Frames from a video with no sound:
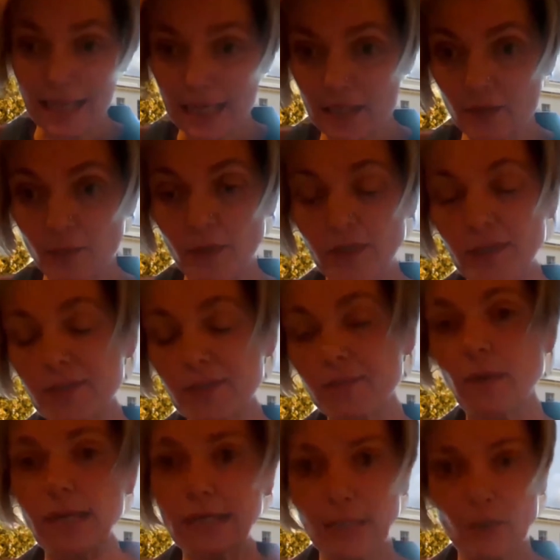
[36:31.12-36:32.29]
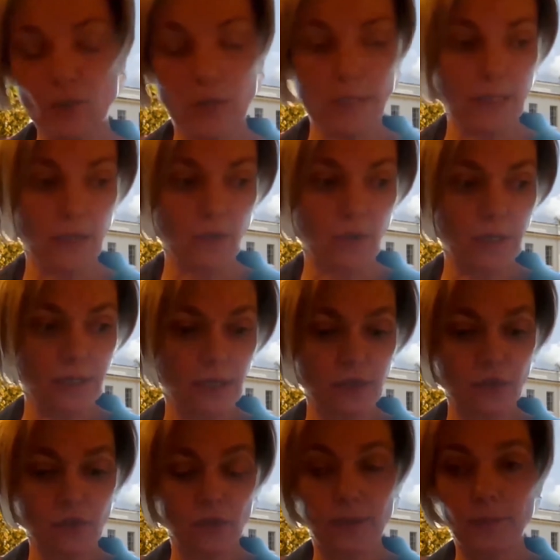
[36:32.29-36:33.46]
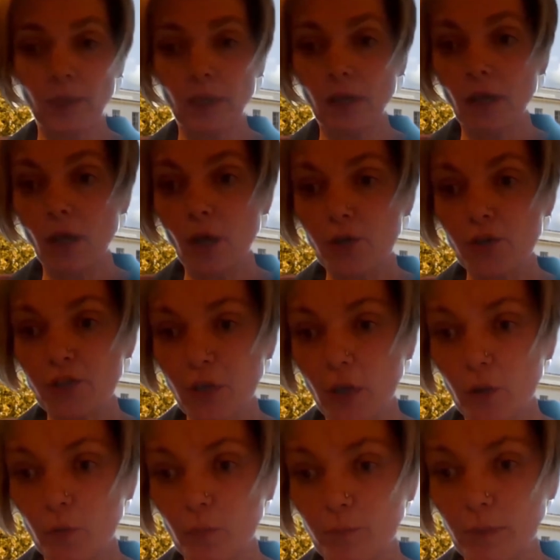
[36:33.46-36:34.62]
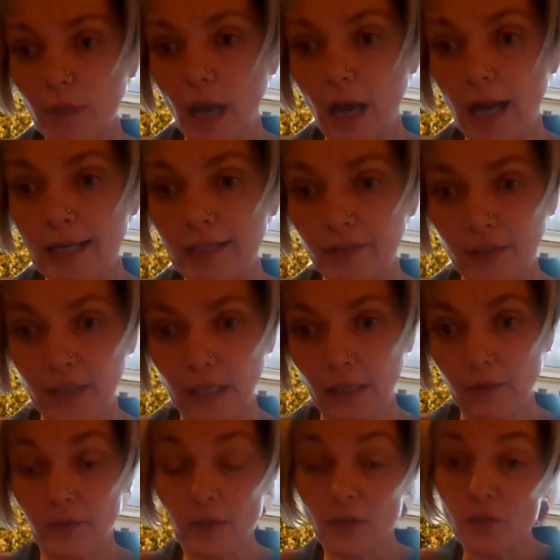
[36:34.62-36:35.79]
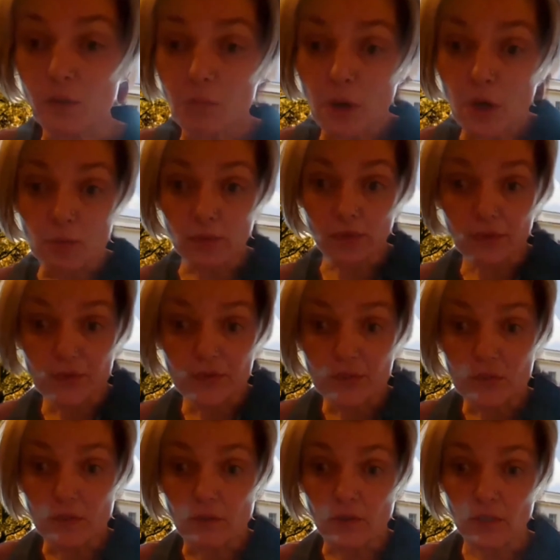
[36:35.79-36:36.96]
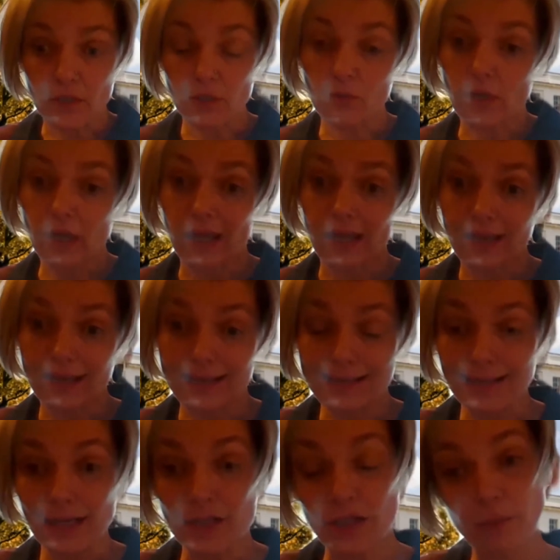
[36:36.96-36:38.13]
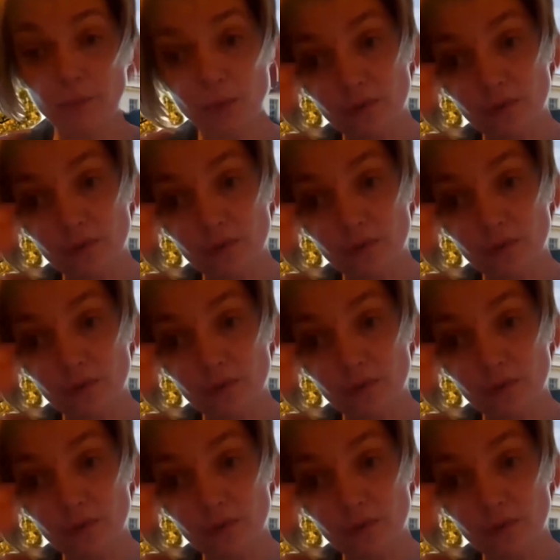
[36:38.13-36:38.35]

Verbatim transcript: Sainsbury's, etc., etc., etc. So I think that at the moment the UK is actually